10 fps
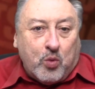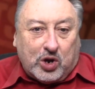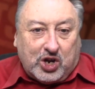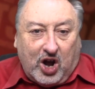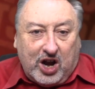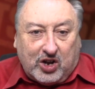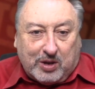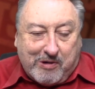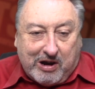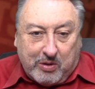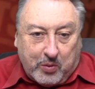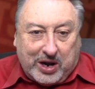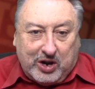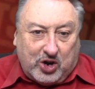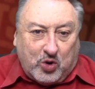Well, tonight on the program
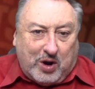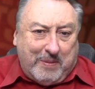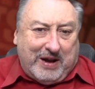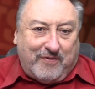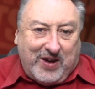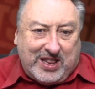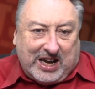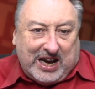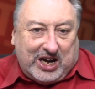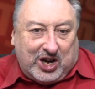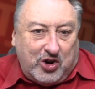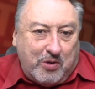we're going to talk about a fascinating